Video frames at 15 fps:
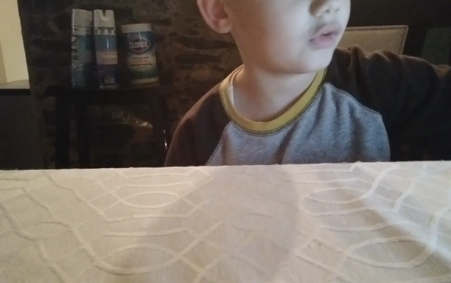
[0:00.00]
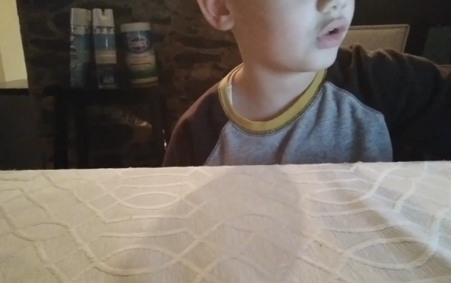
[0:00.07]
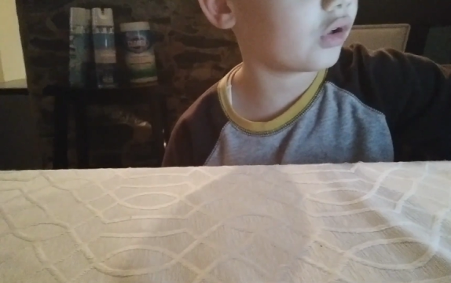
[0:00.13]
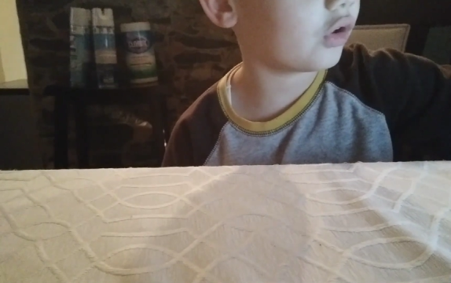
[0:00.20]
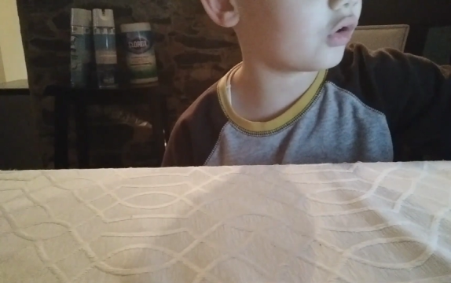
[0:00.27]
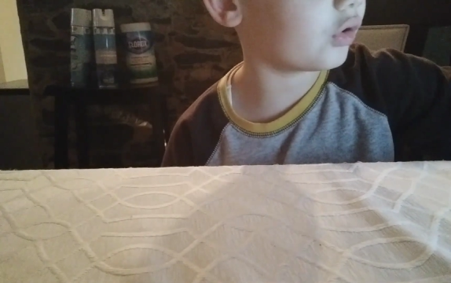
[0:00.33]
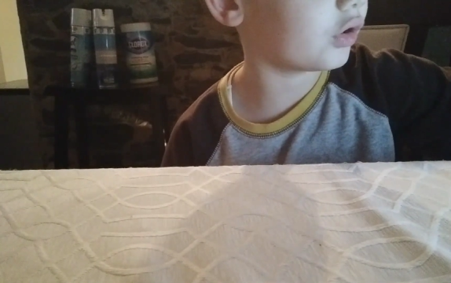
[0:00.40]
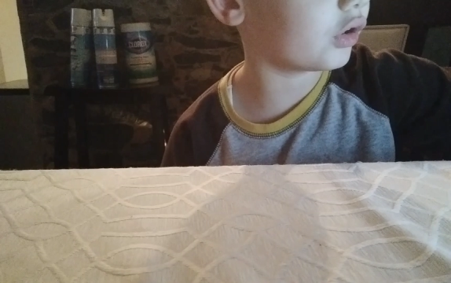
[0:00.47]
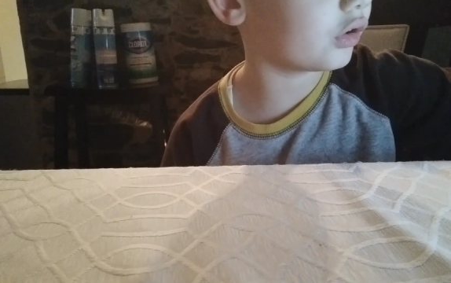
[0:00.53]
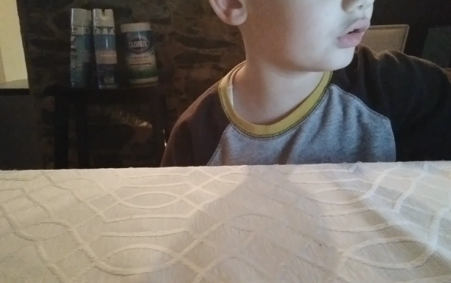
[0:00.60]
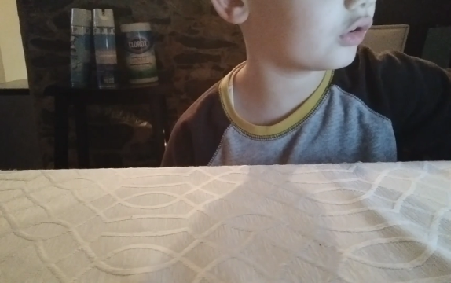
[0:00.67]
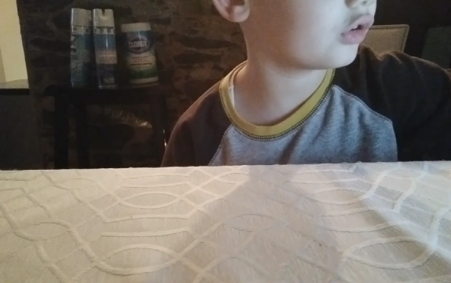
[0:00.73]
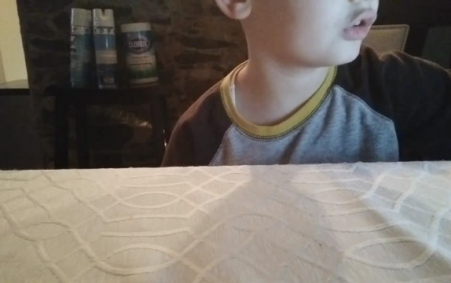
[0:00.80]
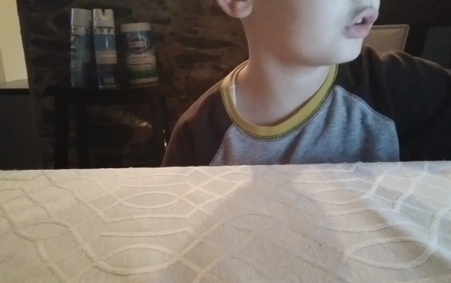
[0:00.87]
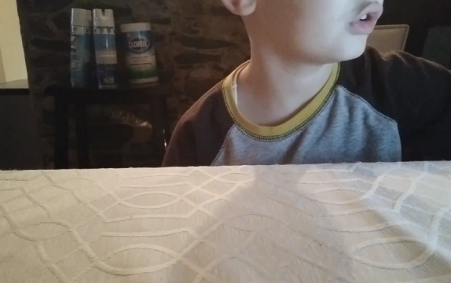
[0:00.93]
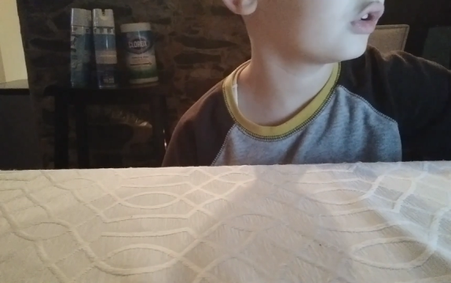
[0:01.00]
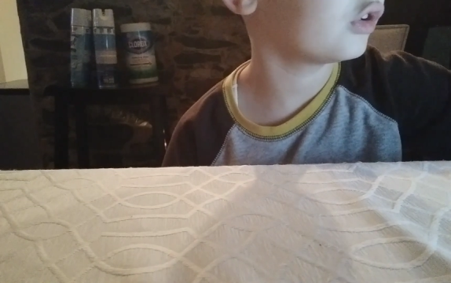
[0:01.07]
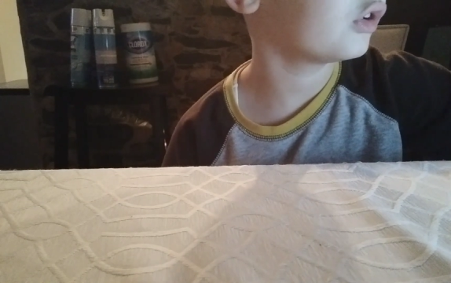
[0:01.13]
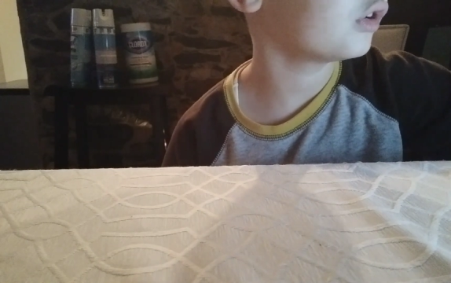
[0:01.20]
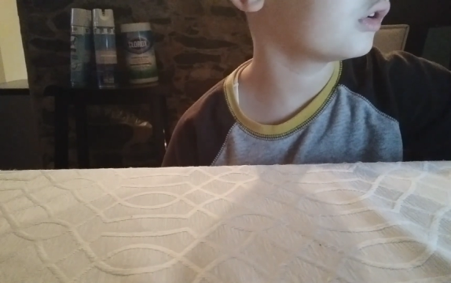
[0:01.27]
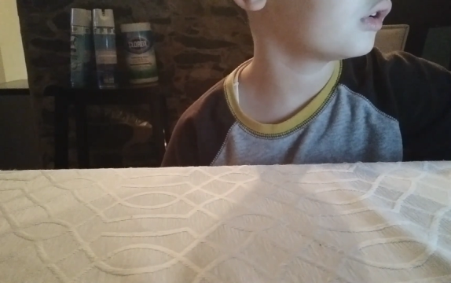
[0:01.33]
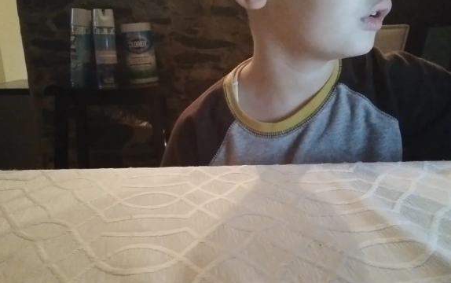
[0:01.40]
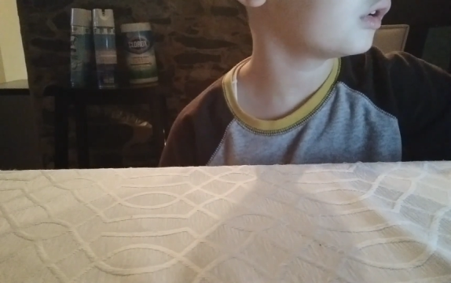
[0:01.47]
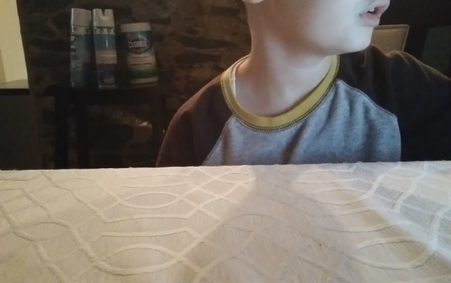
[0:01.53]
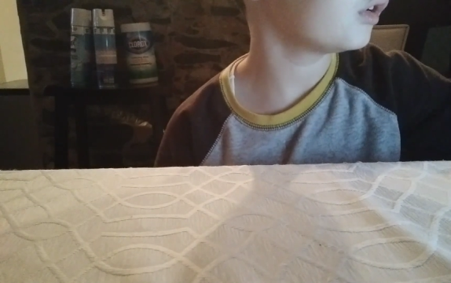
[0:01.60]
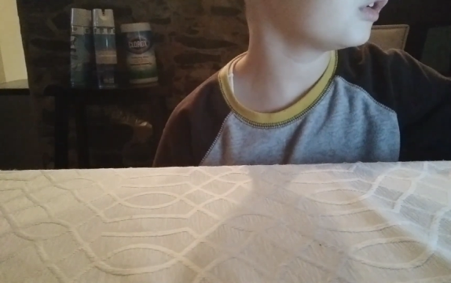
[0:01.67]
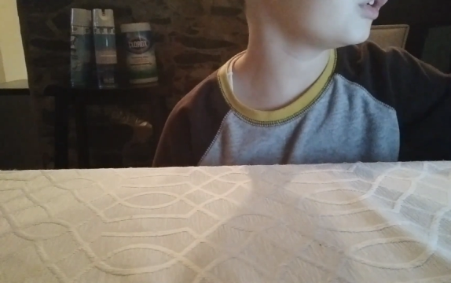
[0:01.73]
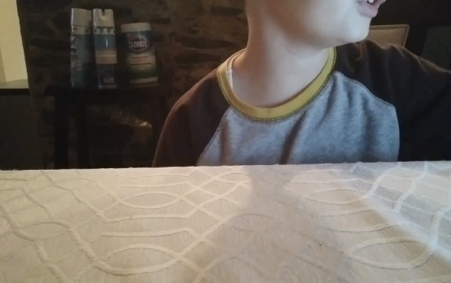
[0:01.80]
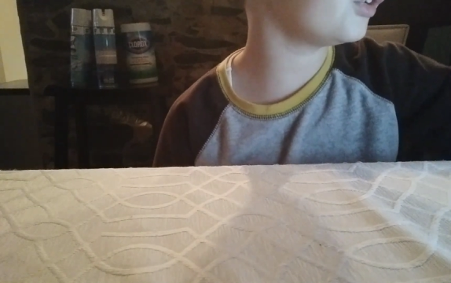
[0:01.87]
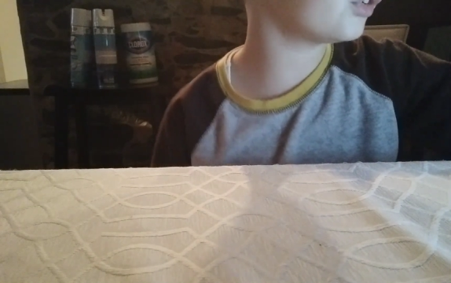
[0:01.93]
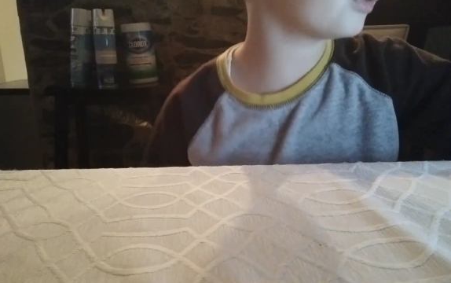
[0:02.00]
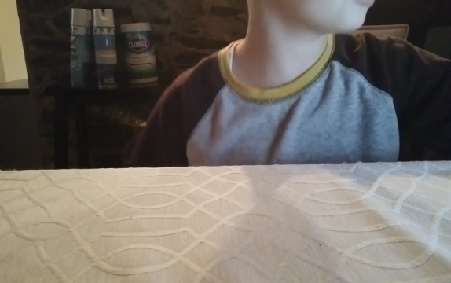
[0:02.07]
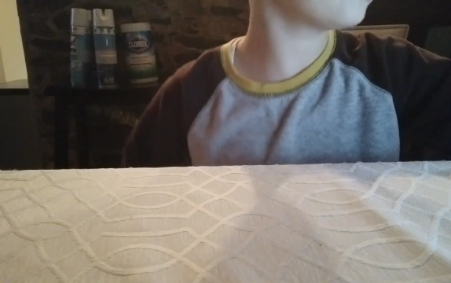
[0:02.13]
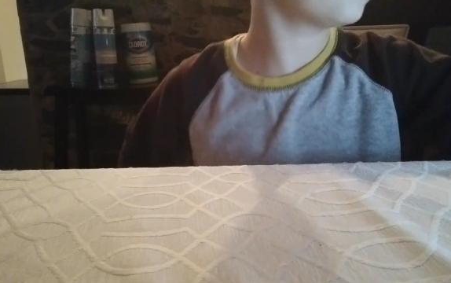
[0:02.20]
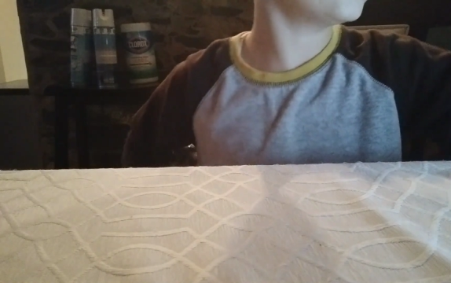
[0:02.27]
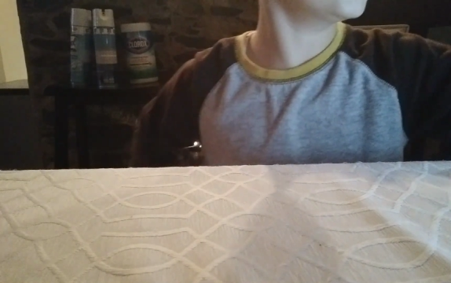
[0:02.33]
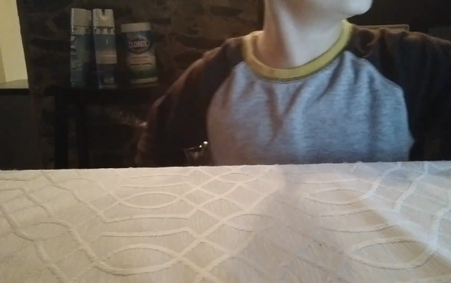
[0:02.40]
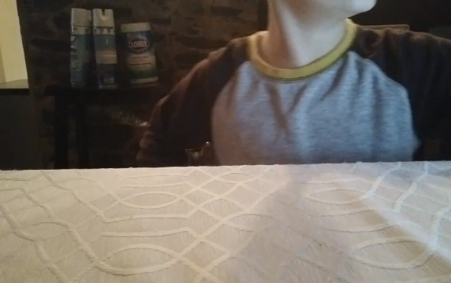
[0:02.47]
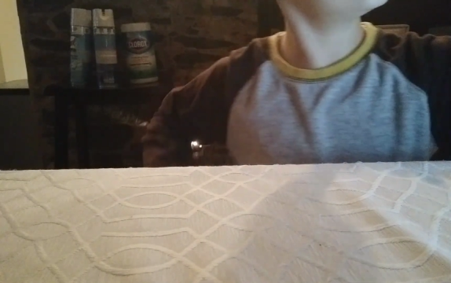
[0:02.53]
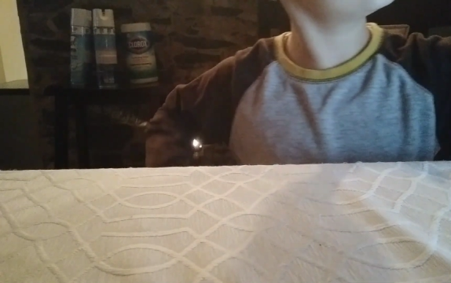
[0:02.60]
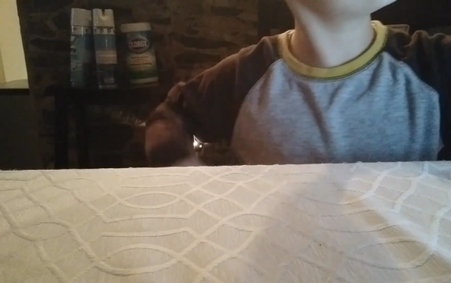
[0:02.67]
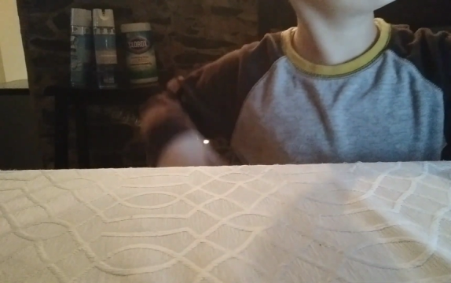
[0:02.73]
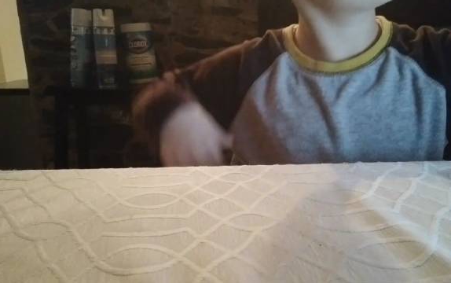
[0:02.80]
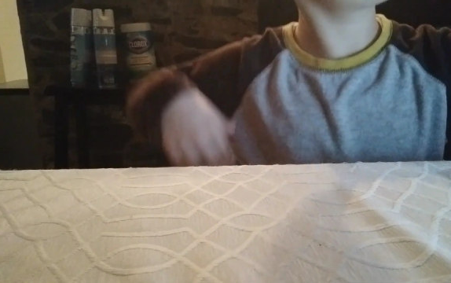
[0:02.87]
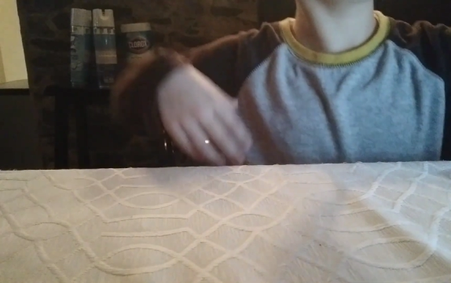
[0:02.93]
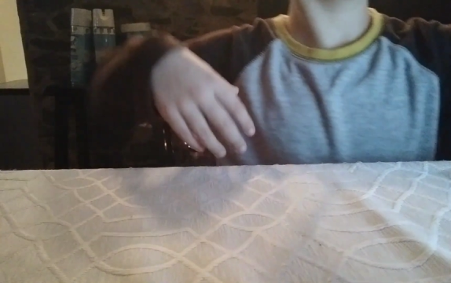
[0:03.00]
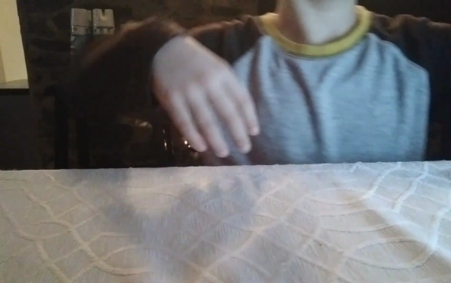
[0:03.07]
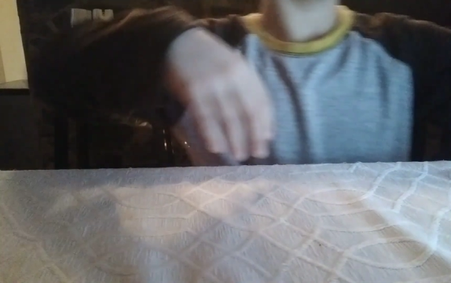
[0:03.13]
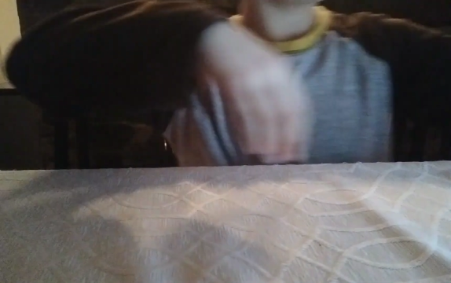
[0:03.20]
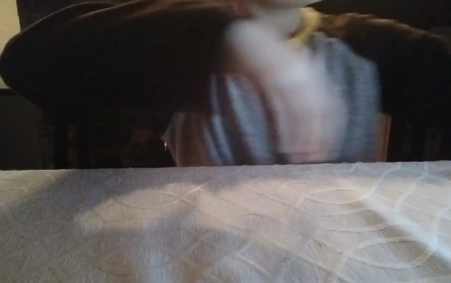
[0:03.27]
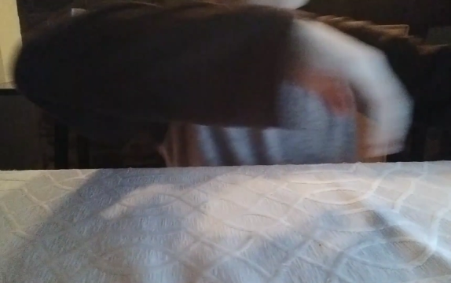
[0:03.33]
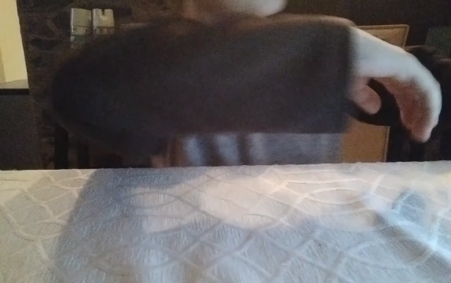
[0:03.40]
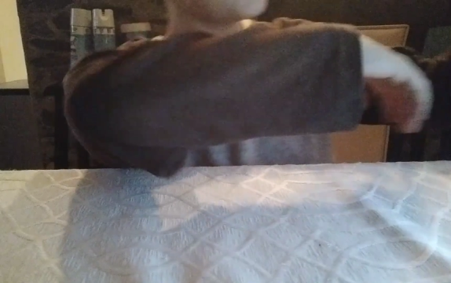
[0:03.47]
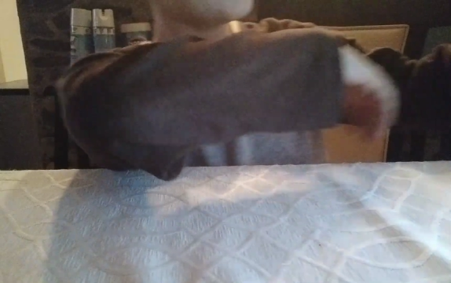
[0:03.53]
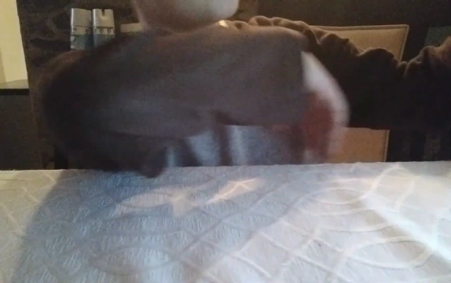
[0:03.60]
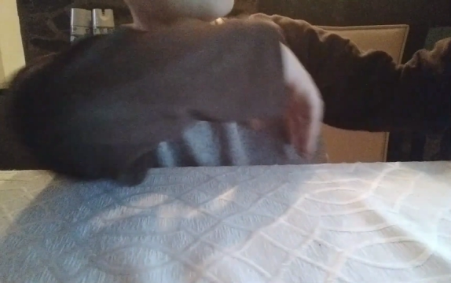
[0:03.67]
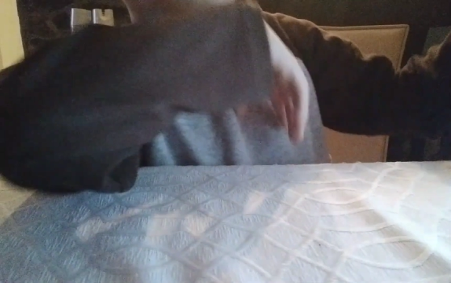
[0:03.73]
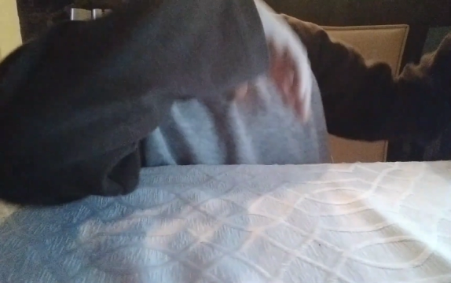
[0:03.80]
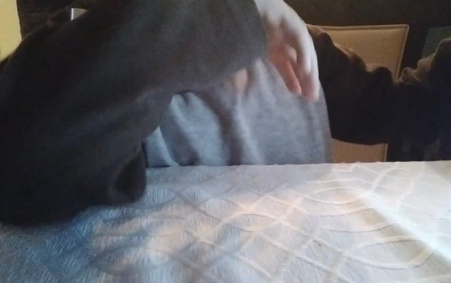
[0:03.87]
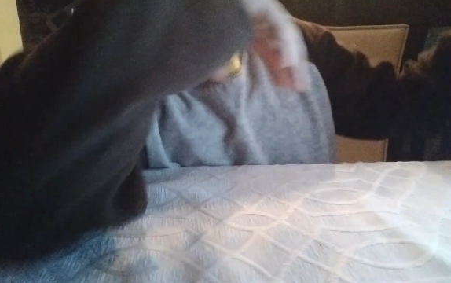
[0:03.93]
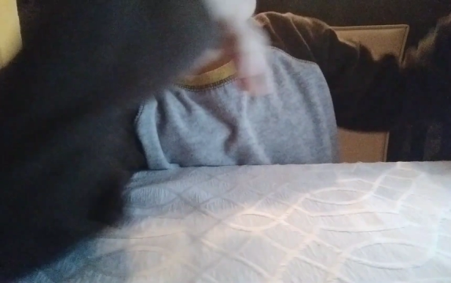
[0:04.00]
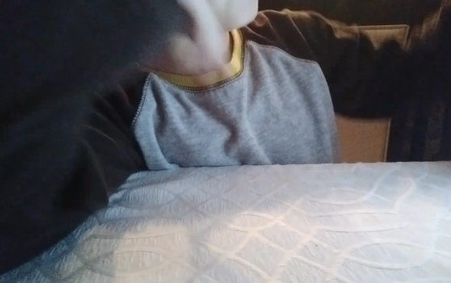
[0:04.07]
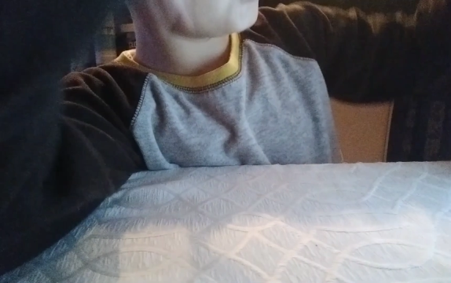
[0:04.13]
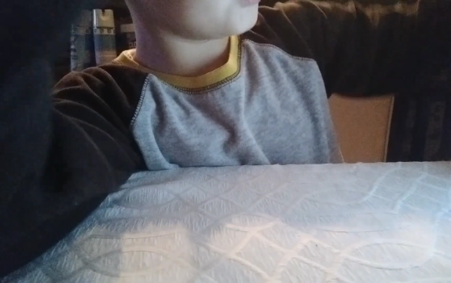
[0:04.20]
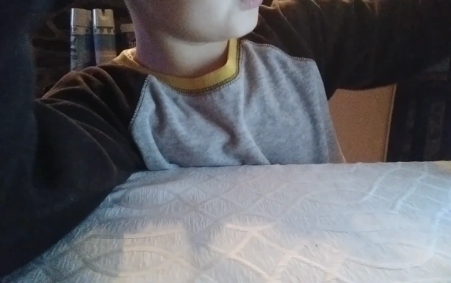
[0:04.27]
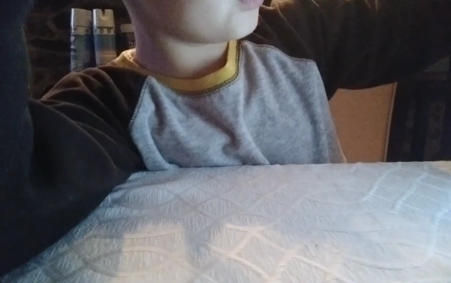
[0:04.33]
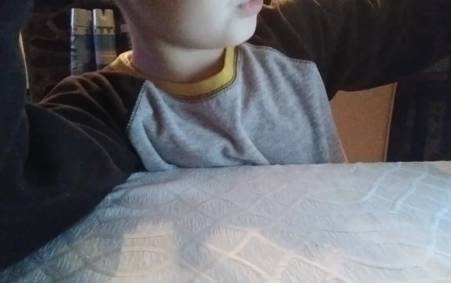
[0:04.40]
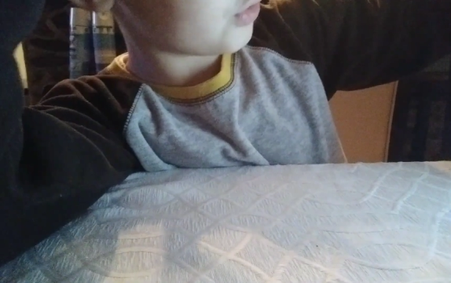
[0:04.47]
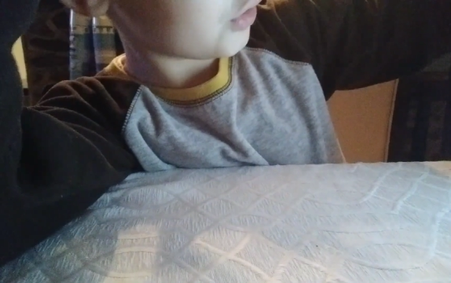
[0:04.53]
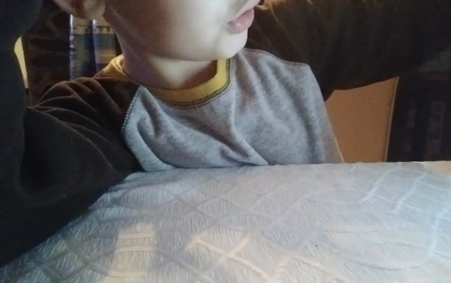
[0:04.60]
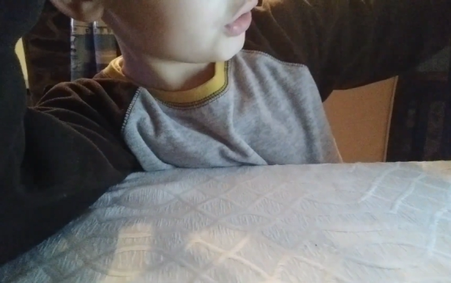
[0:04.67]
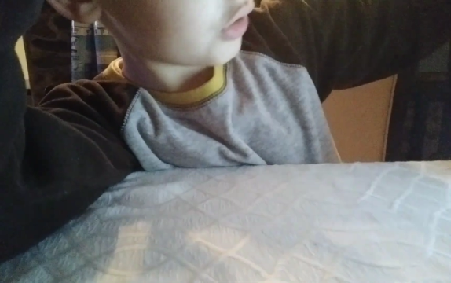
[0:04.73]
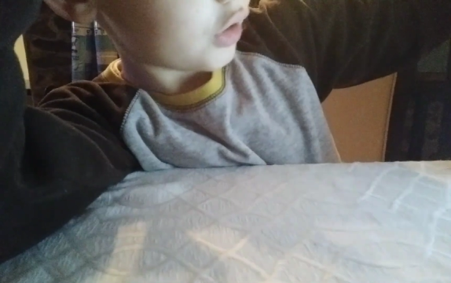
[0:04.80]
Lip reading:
(no speaker visible)